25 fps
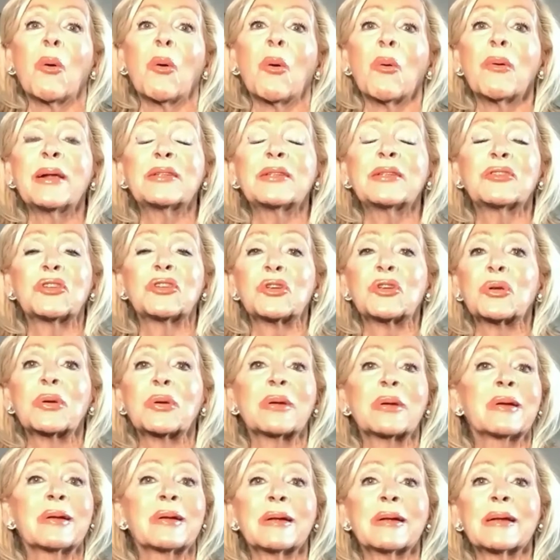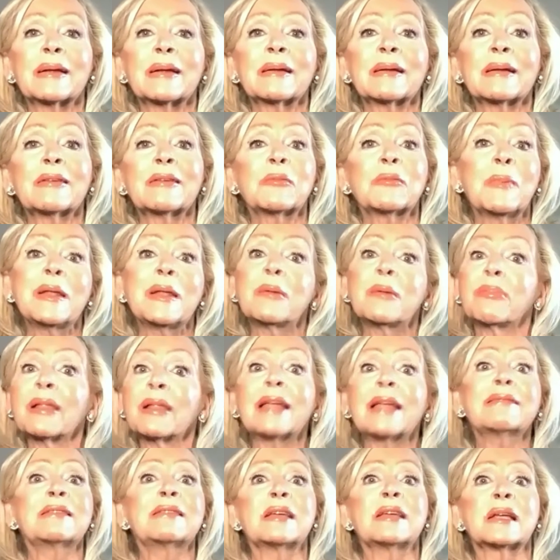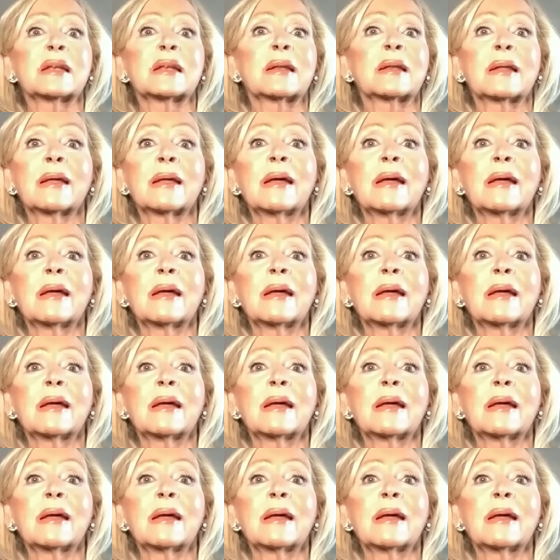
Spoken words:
which has been a blessing.